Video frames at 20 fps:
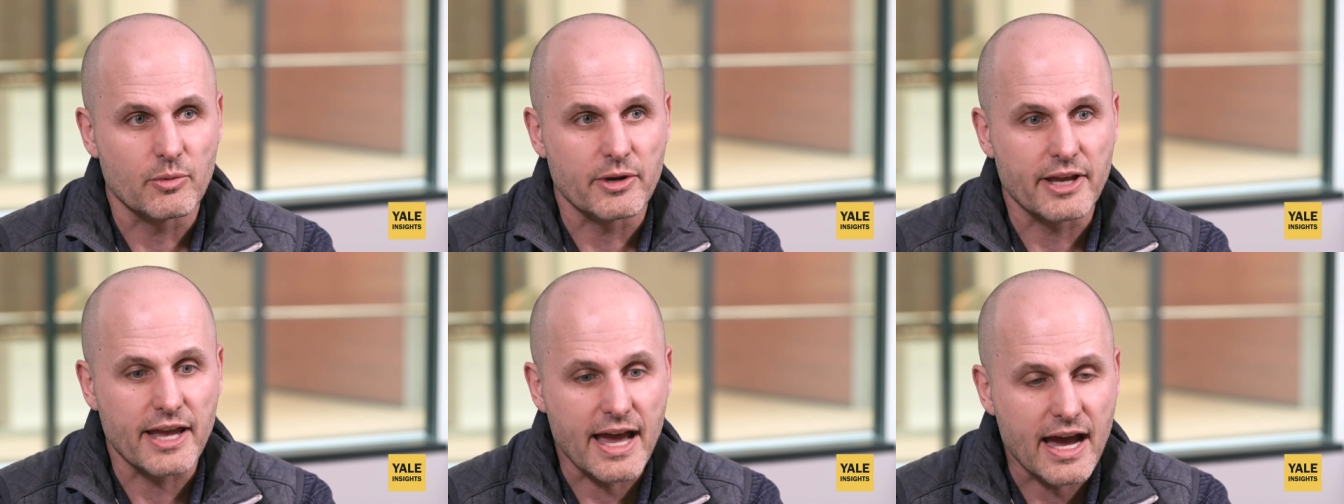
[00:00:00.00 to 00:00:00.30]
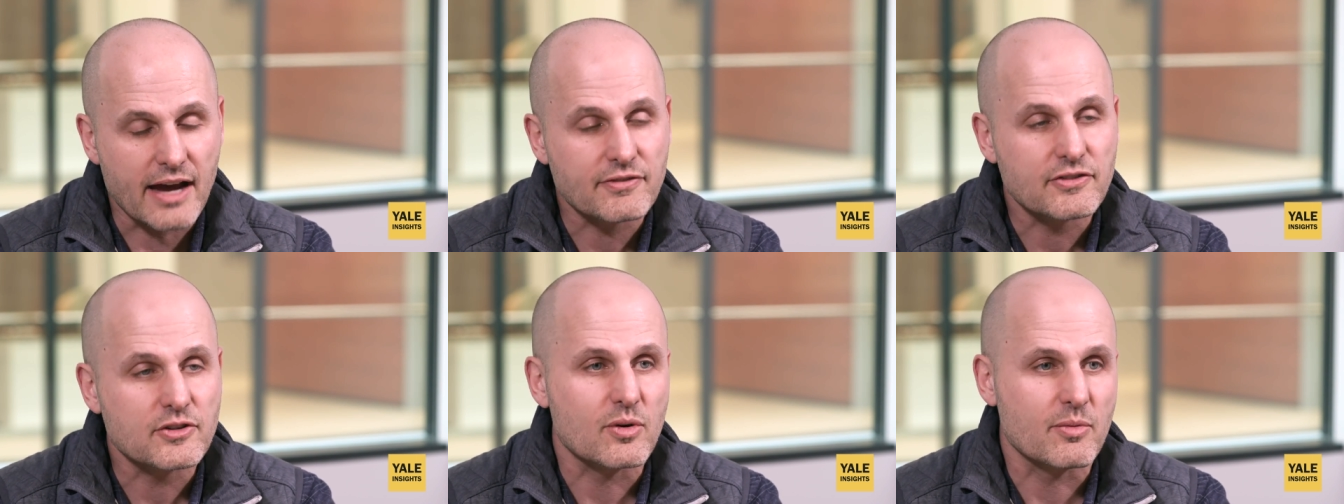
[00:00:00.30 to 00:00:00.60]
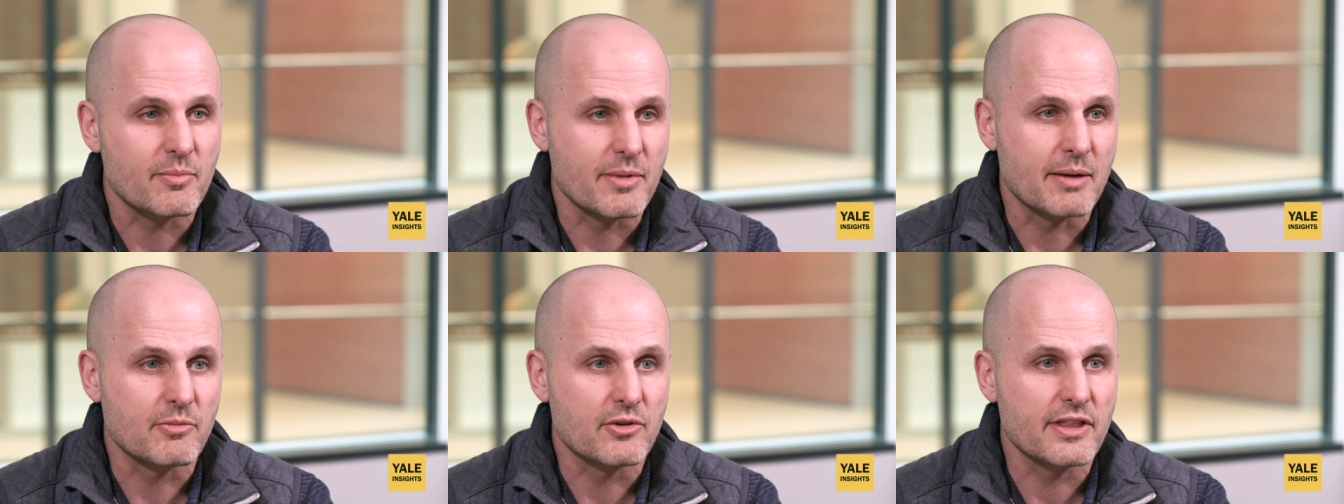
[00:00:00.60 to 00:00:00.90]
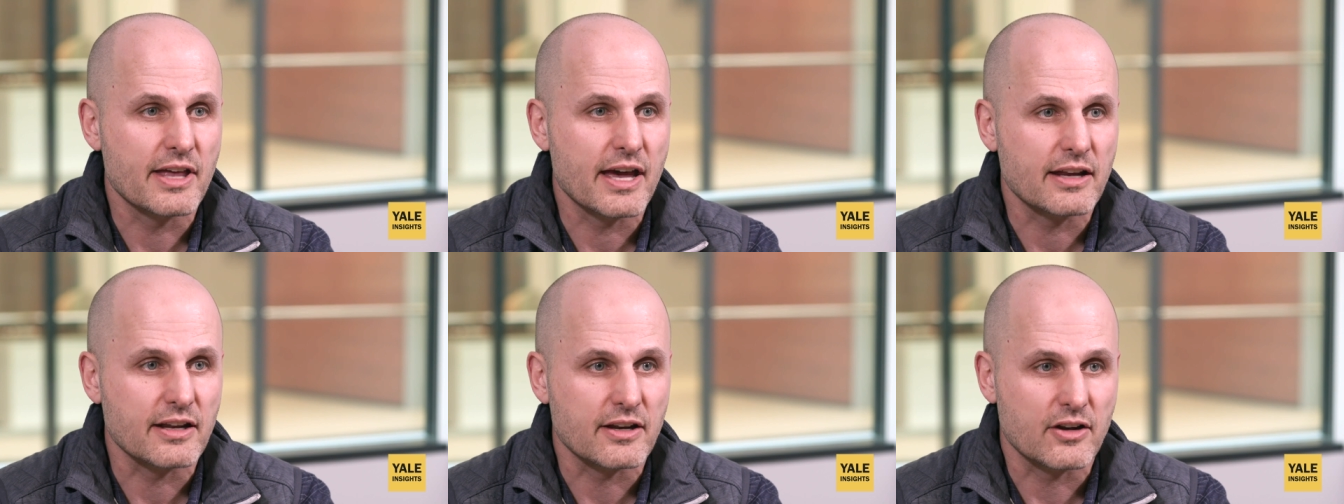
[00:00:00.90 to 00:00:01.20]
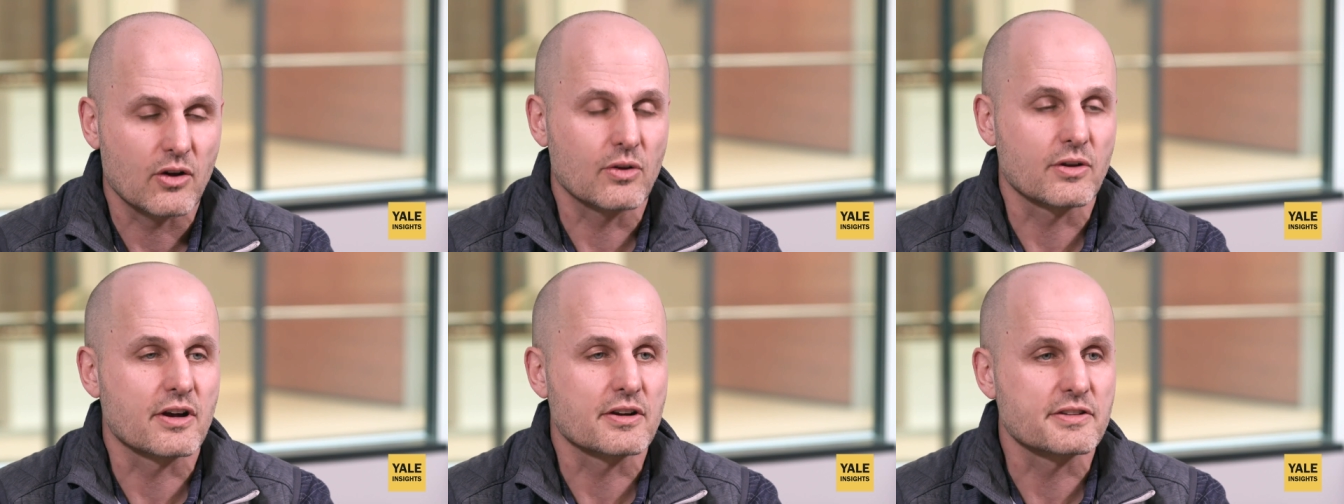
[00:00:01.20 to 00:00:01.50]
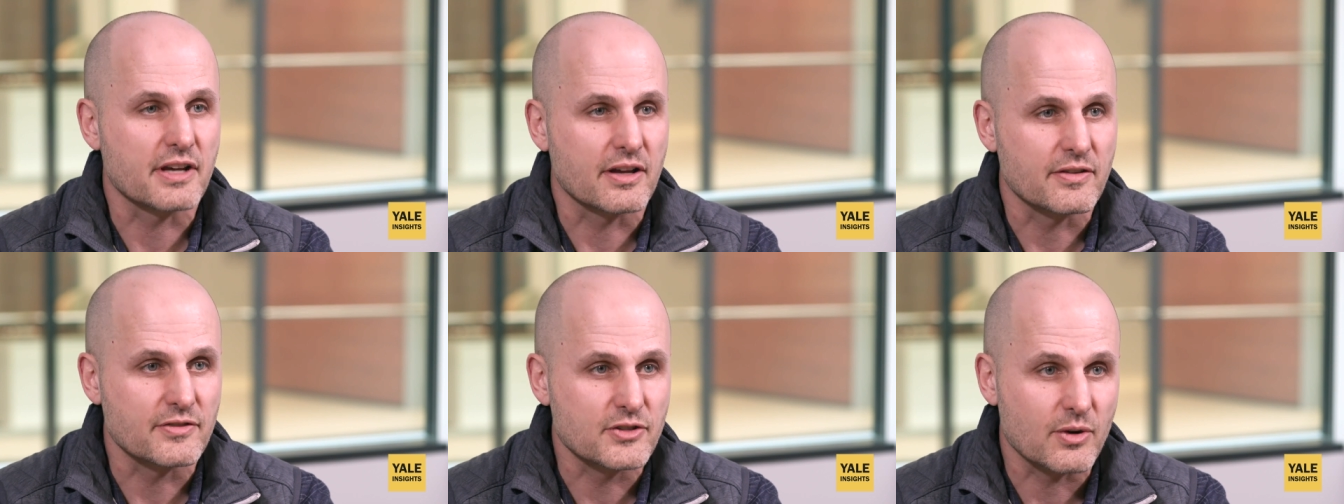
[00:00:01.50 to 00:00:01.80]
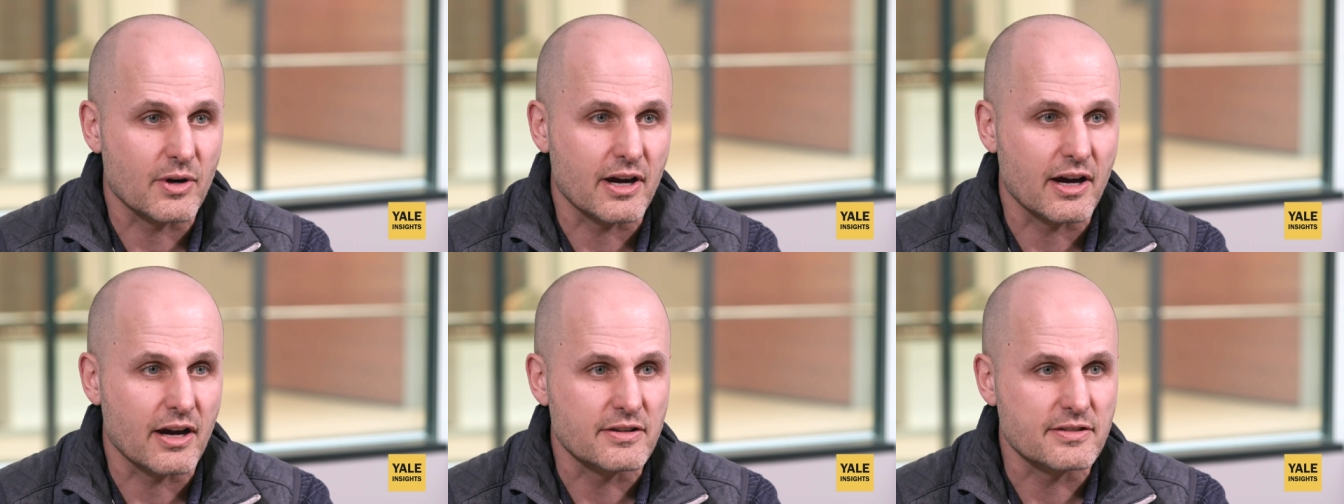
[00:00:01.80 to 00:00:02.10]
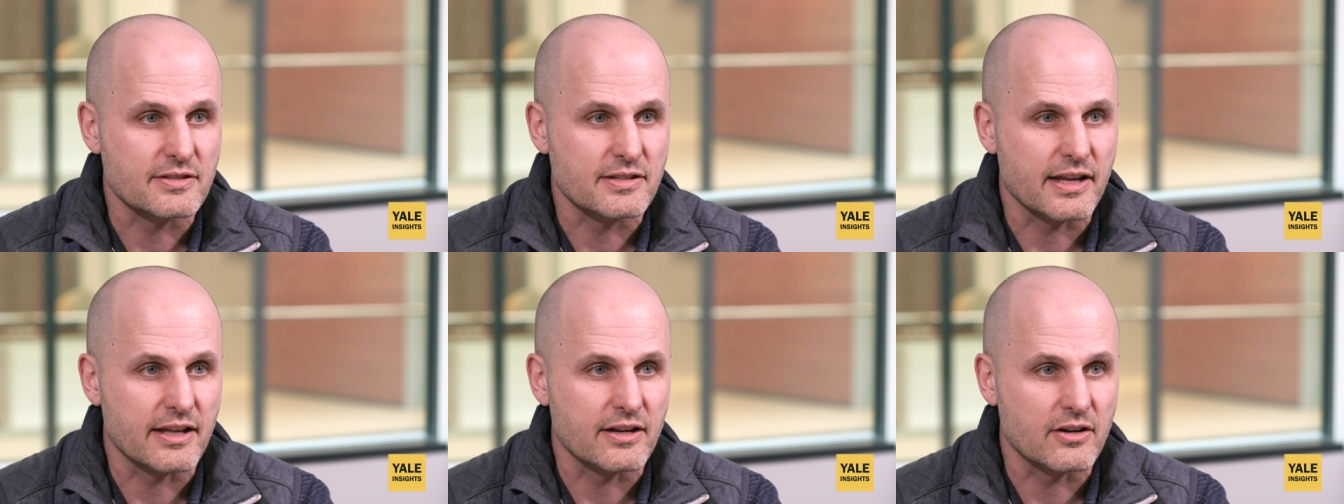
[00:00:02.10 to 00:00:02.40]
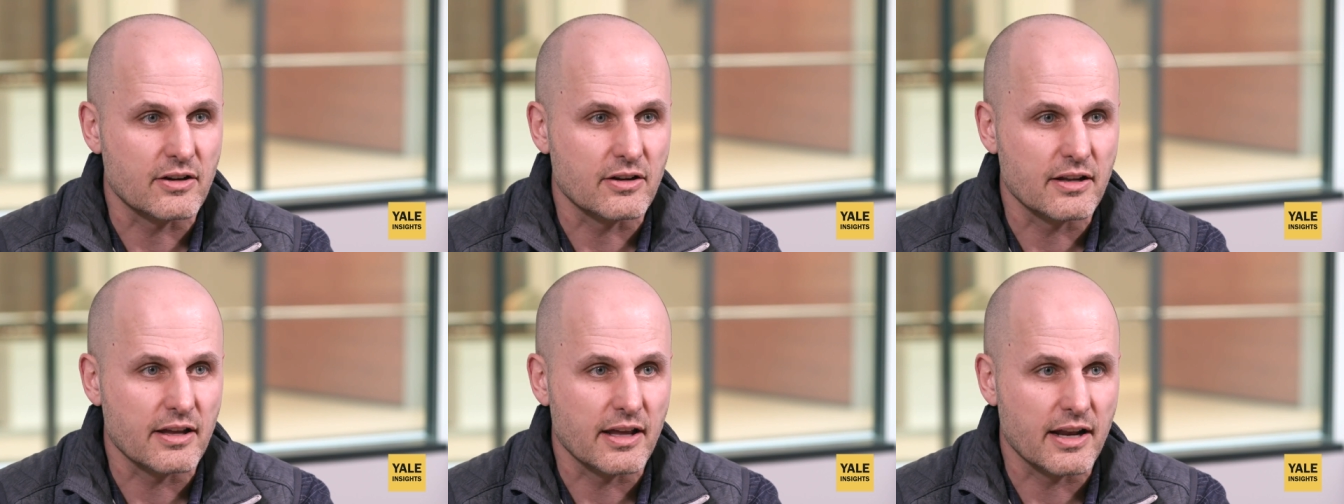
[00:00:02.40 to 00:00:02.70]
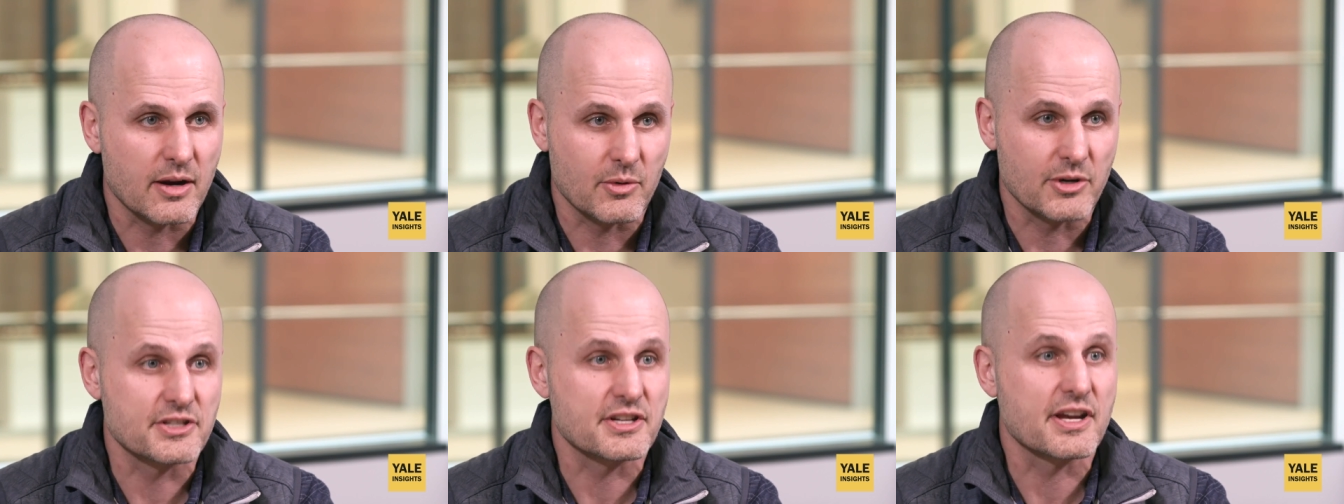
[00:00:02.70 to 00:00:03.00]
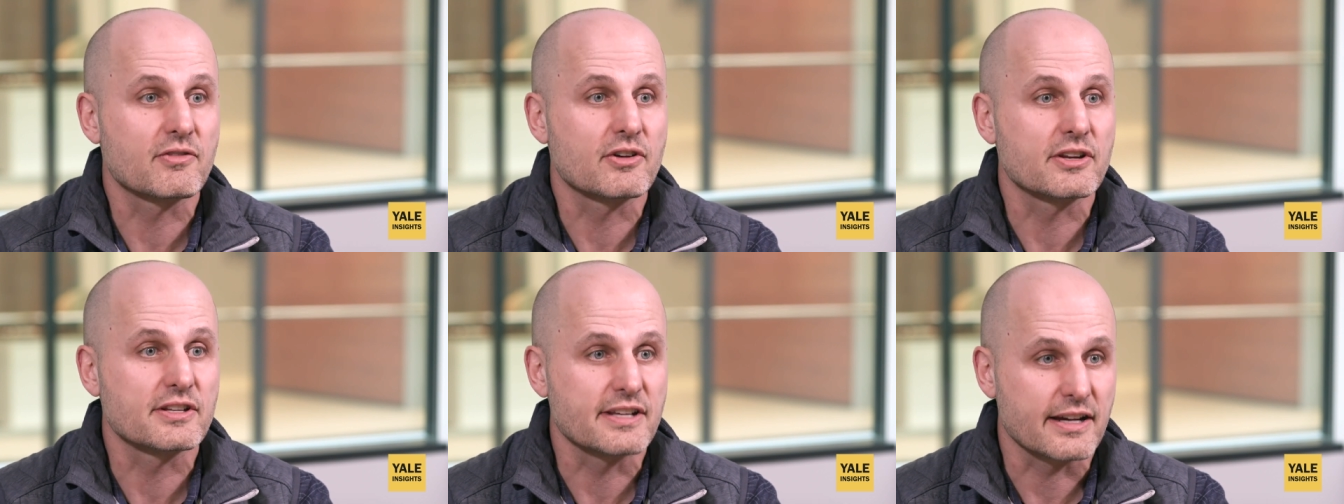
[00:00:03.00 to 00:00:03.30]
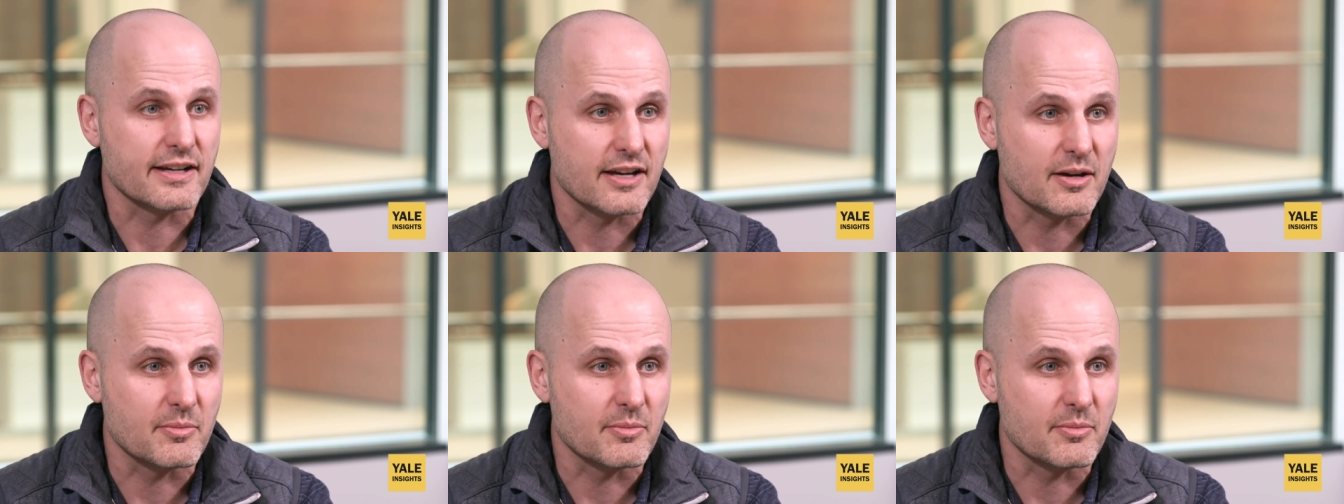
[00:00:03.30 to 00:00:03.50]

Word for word: We have to remember that and hold ourselves to a higher standard, and I wish every tech